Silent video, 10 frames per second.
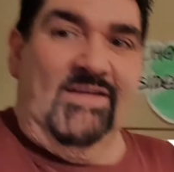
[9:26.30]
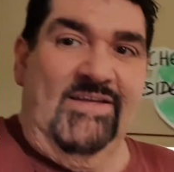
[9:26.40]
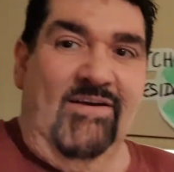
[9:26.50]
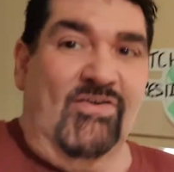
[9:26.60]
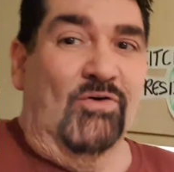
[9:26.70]

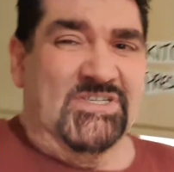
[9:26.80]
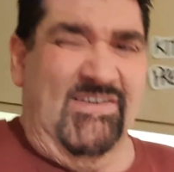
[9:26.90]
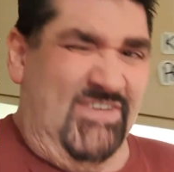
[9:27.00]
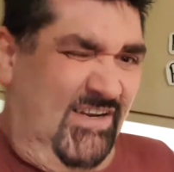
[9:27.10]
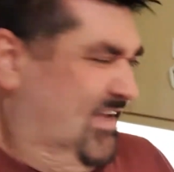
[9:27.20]
Of course,
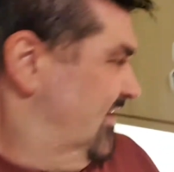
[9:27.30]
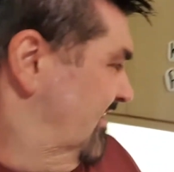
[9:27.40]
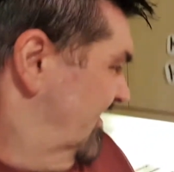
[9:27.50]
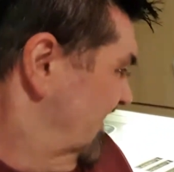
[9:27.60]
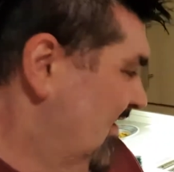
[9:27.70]
after like
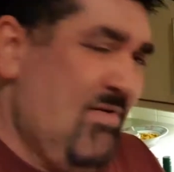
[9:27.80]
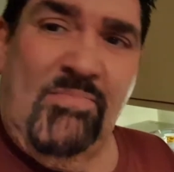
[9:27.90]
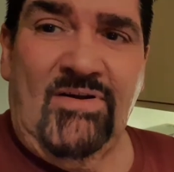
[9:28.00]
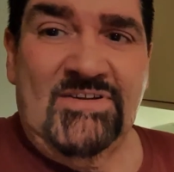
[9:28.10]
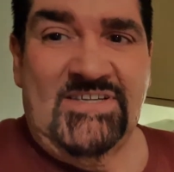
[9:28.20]
a couple of
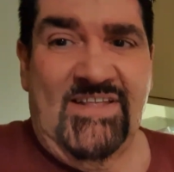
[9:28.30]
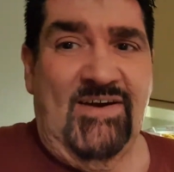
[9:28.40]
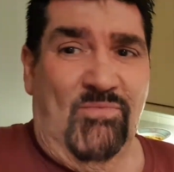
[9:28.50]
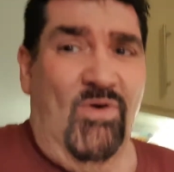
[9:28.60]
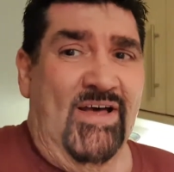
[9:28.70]
bottles of
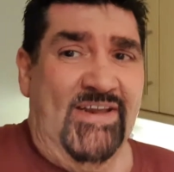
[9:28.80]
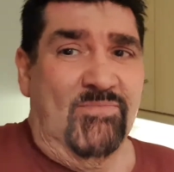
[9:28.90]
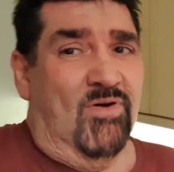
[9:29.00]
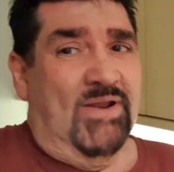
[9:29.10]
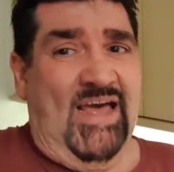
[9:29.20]
that wine, you're
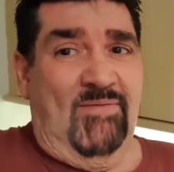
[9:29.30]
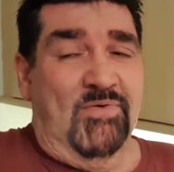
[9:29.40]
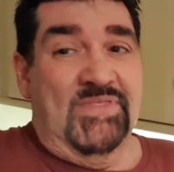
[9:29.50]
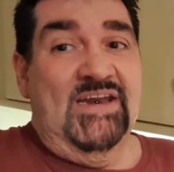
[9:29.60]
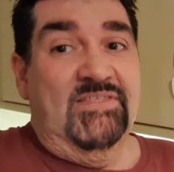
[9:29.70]
probably happy
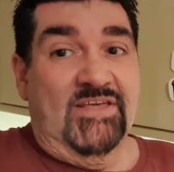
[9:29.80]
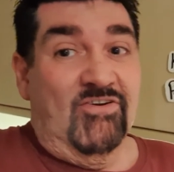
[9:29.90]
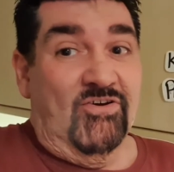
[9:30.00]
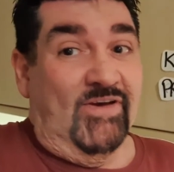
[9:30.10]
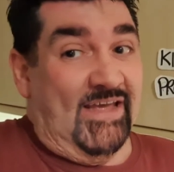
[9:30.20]
with anything you're
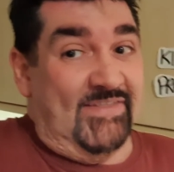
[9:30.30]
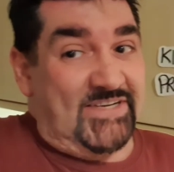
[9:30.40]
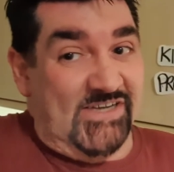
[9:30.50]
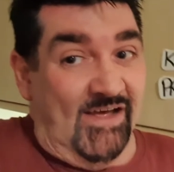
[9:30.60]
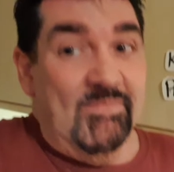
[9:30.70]
cooking at the
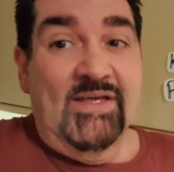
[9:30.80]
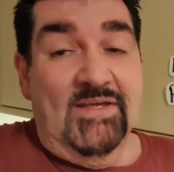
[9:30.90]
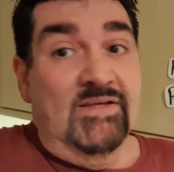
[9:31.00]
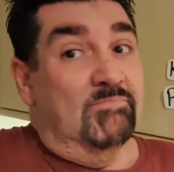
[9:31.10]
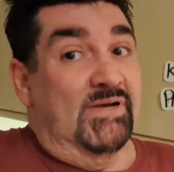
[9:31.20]
time.
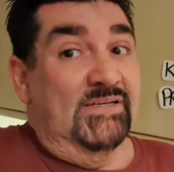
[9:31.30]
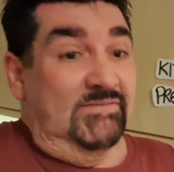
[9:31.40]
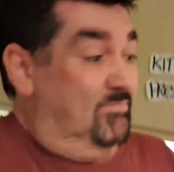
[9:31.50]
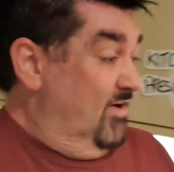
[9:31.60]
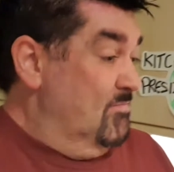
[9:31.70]
But
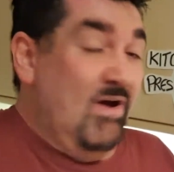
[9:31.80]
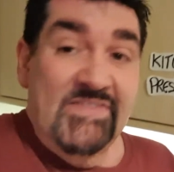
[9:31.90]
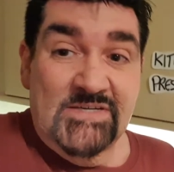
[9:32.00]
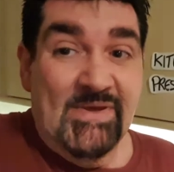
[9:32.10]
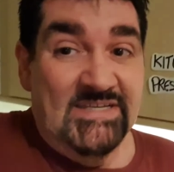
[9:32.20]
bear in mind,
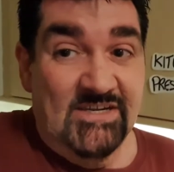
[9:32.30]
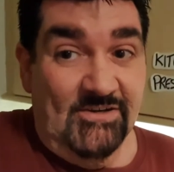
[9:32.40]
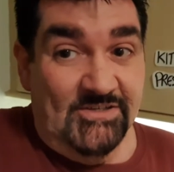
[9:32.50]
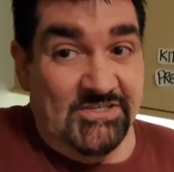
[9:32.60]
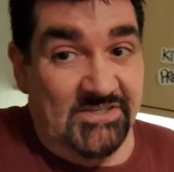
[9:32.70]
this makes a
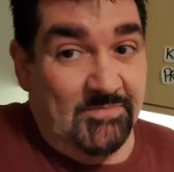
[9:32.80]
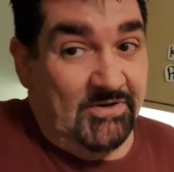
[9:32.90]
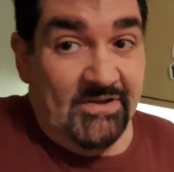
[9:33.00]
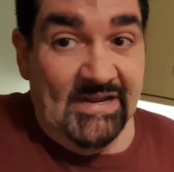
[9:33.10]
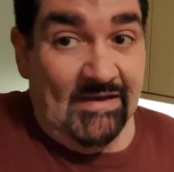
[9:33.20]
lot of soup, and
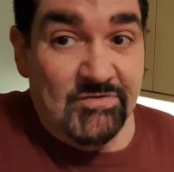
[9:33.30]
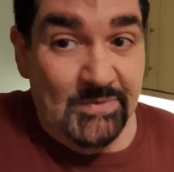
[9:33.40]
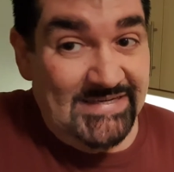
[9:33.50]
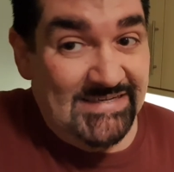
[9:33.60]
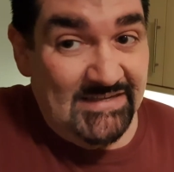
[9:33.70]
you're going to have to
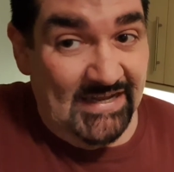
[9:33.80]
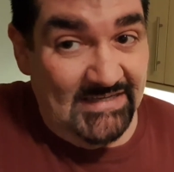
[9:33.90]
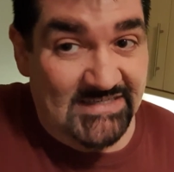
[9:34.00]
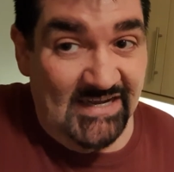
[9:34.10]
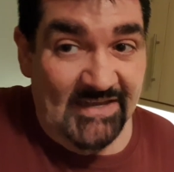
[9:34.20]
eat it the
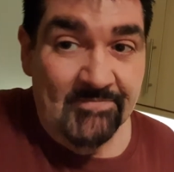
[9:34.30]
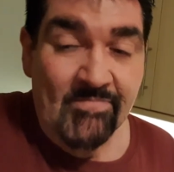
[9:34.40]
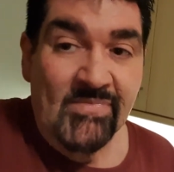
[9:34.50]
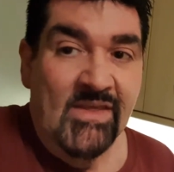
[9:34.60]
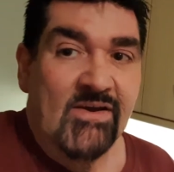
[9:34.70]
next day
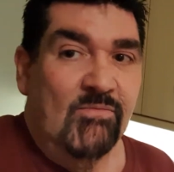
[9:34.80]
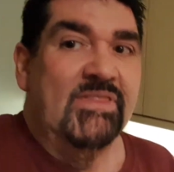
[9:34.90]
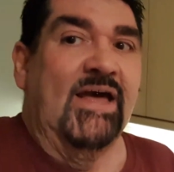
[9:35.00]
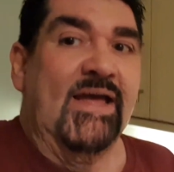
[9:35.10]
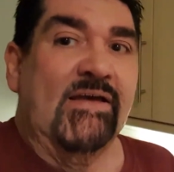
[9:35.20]
with
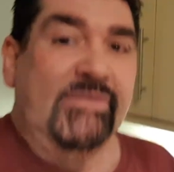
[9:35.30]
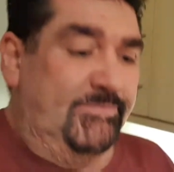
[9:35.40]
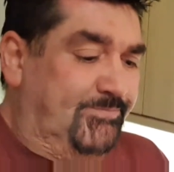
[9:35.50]
a hangover.